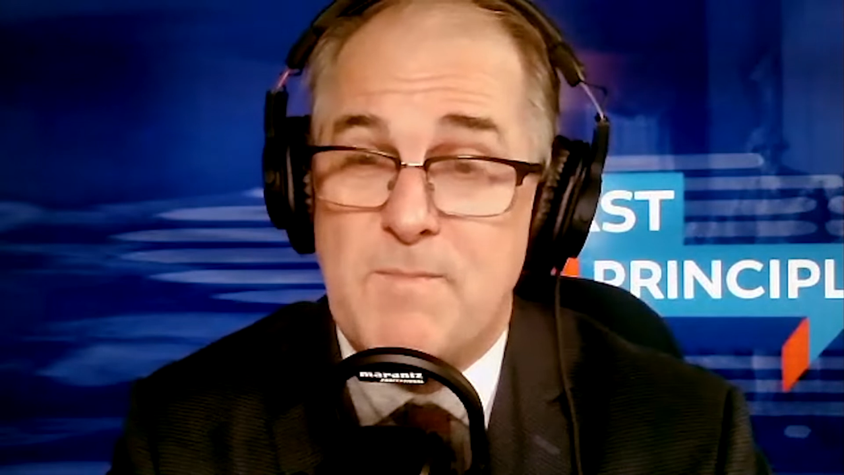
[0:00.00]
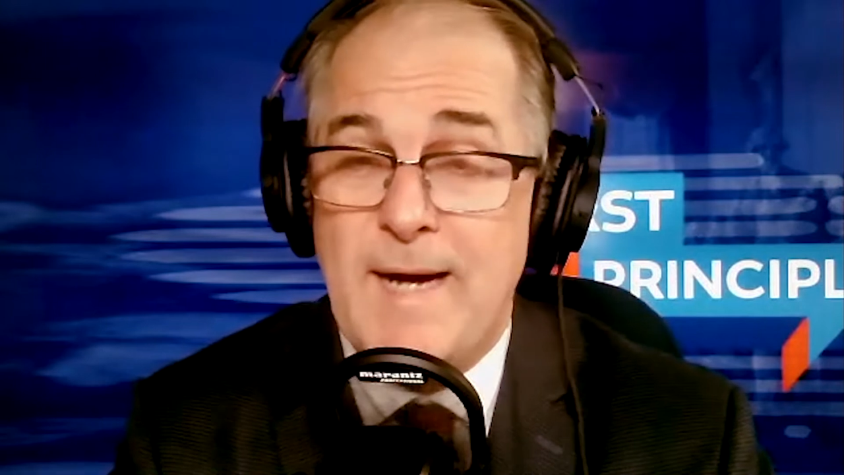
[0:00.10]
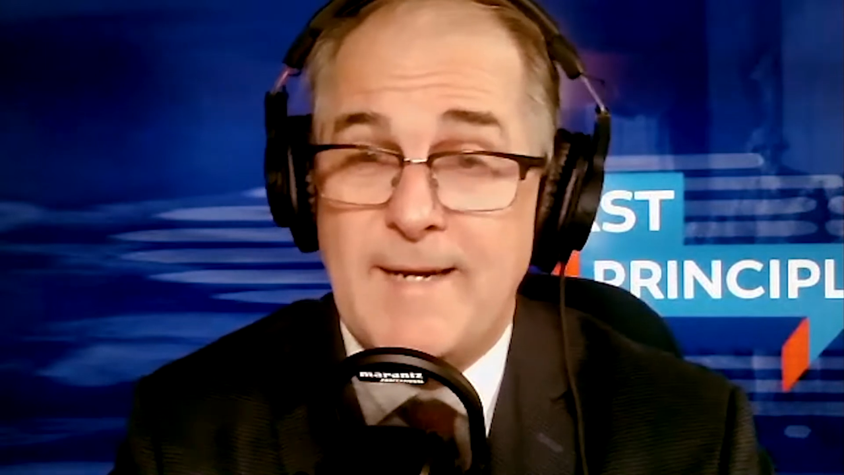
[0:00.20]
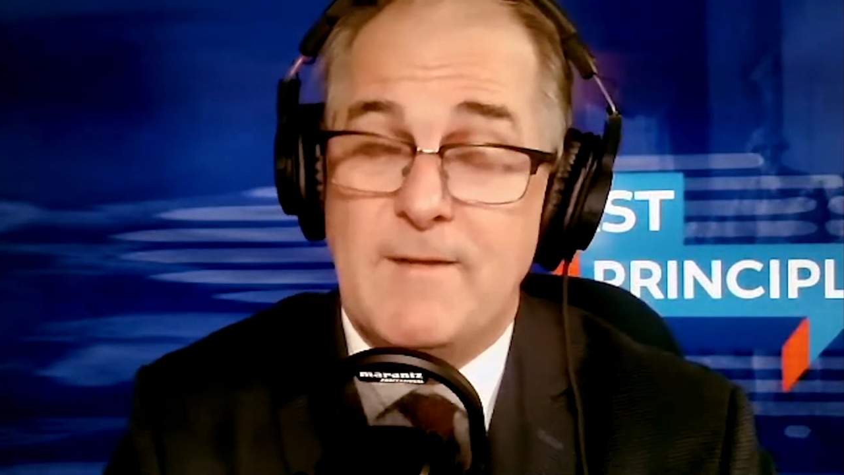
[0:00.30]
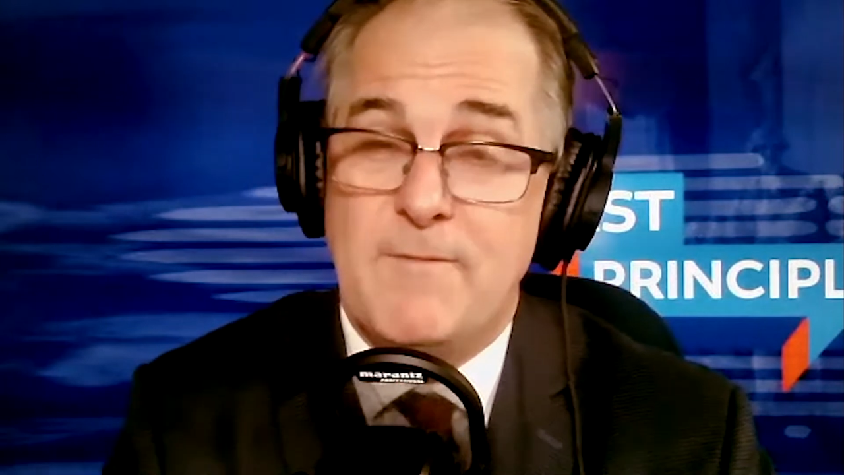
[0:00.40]

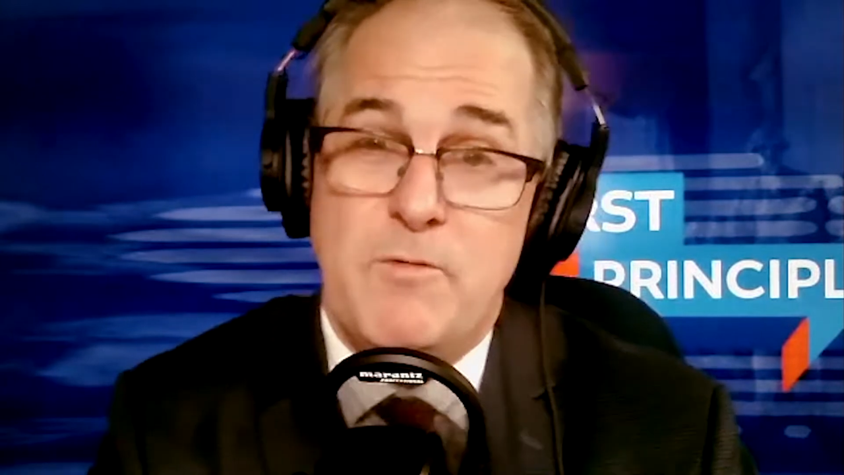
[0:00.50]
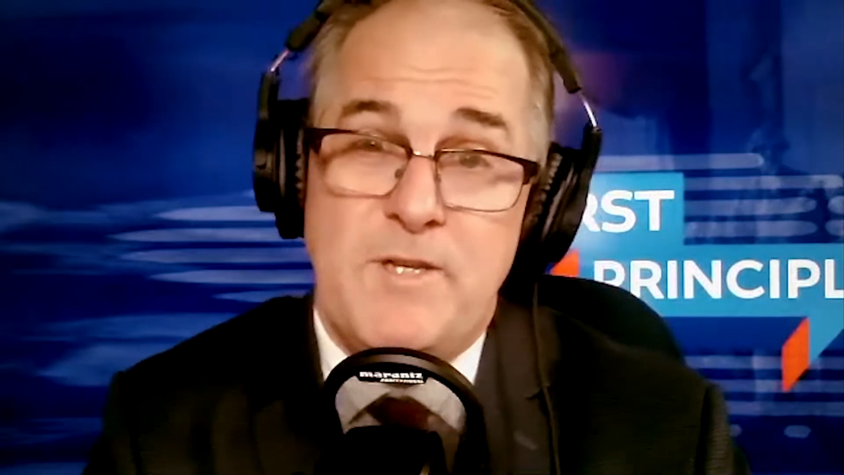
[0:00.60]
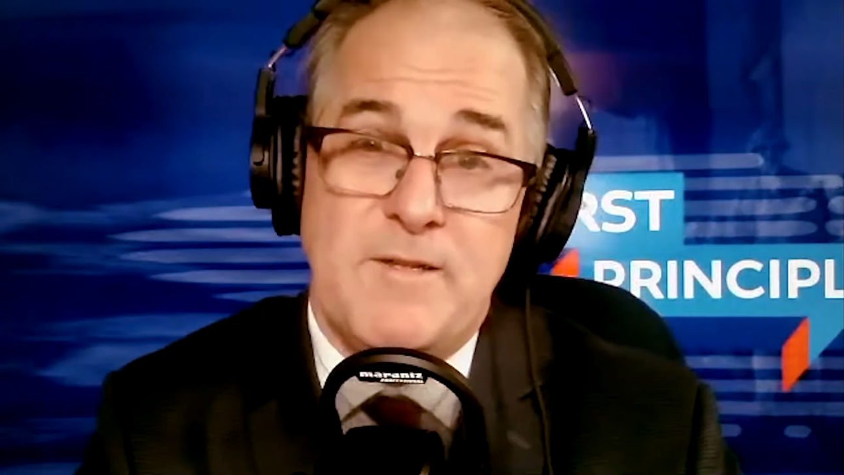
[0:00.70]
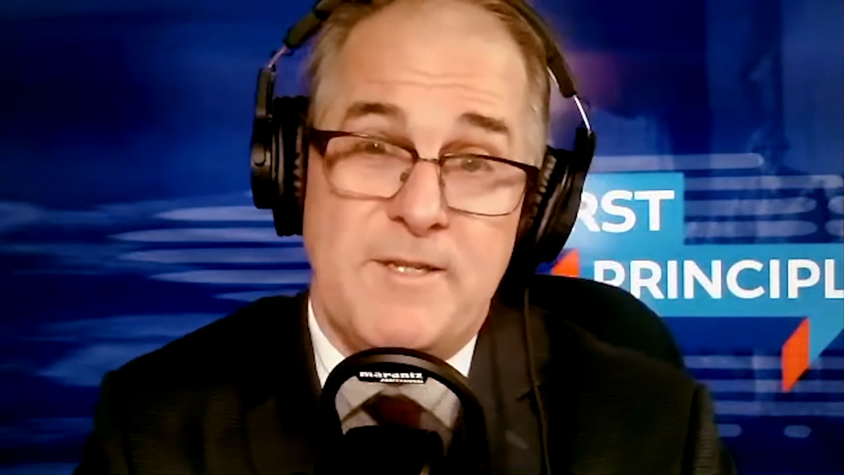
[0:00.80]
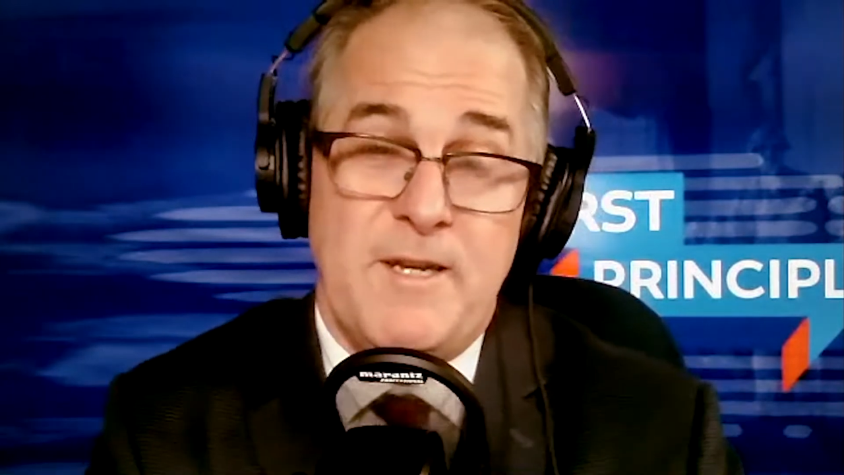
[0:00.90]
model of
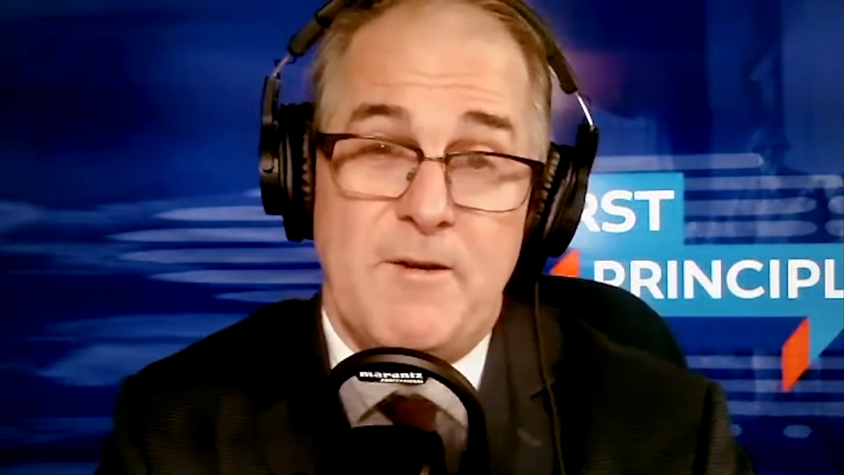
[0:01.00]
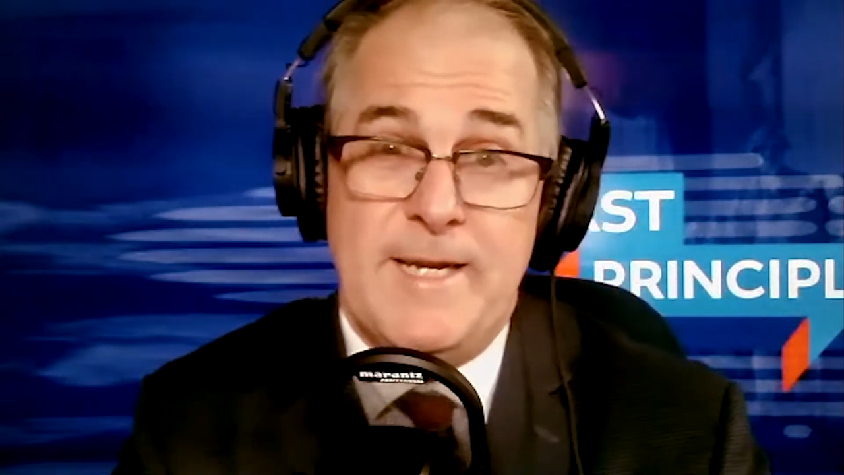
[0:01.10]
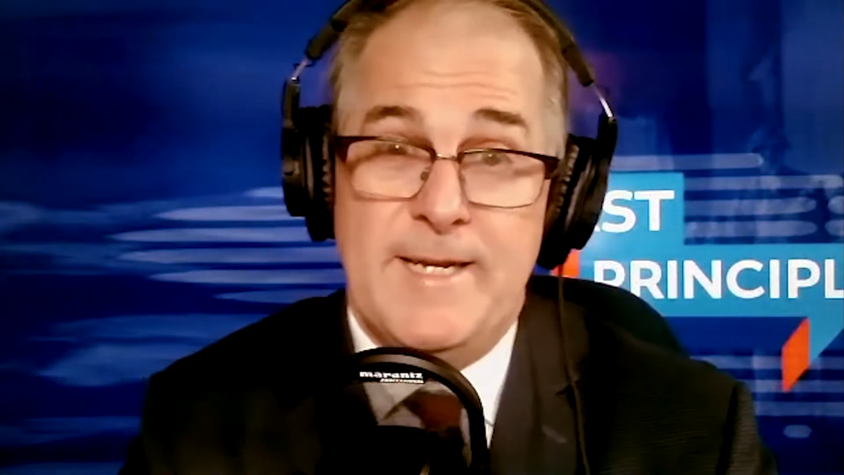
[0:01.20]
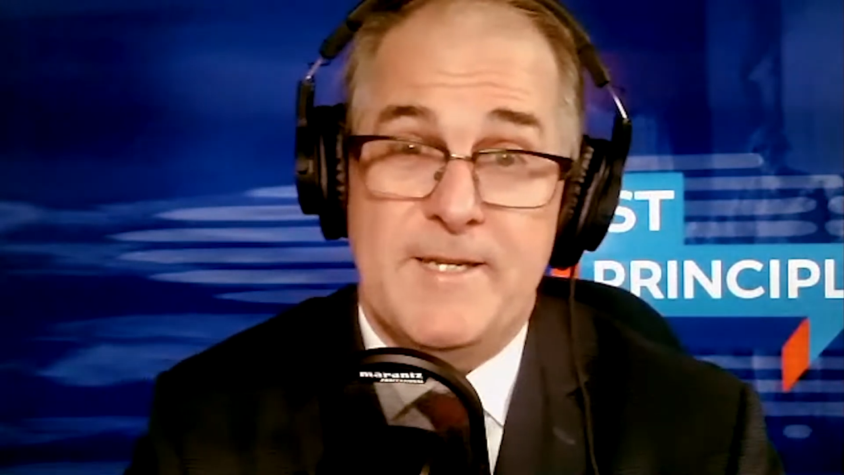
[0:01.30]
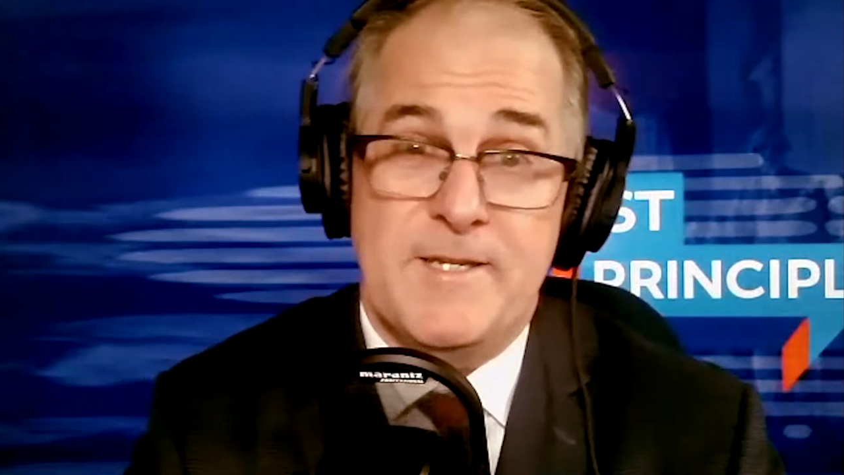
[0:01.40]

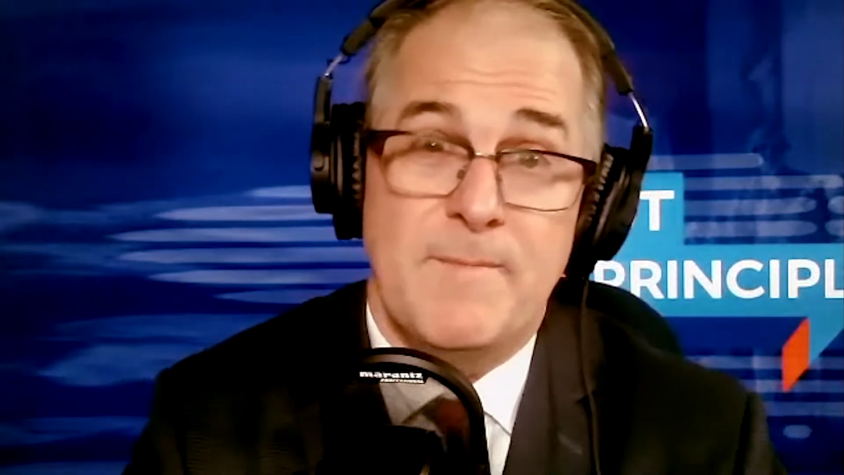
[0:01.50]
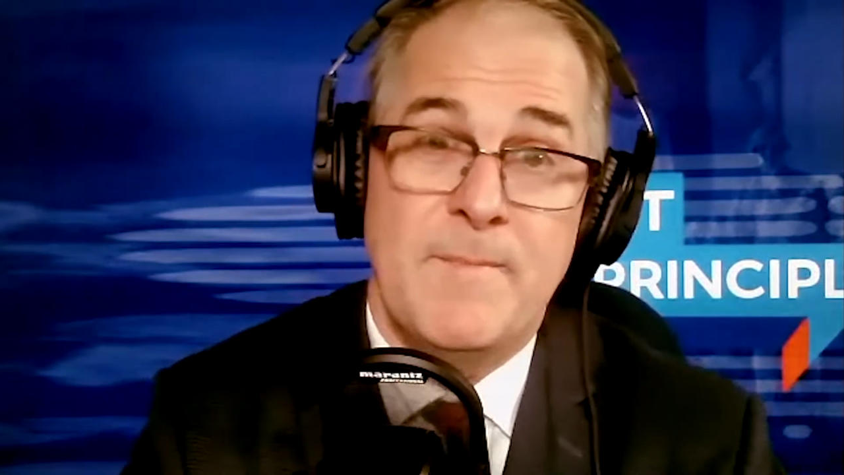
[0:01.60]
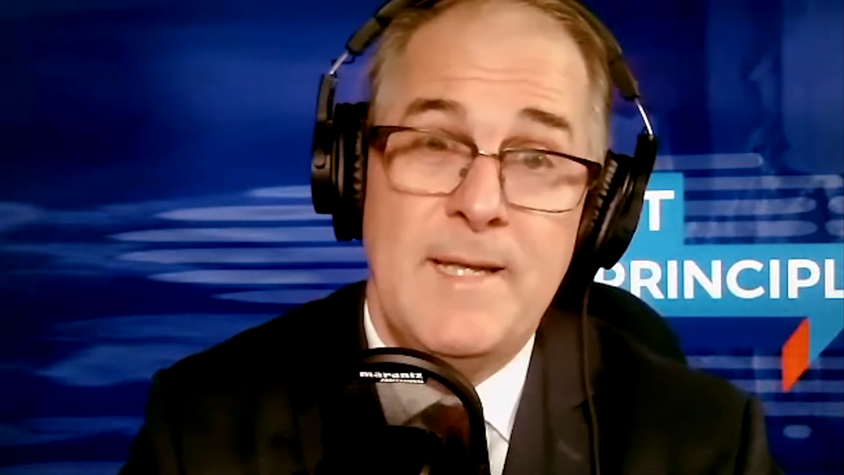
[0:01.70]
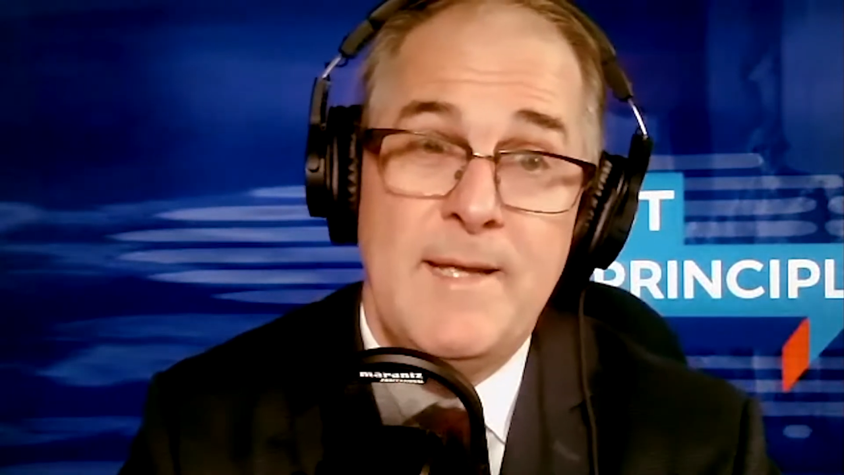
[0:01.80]
utilitarianism,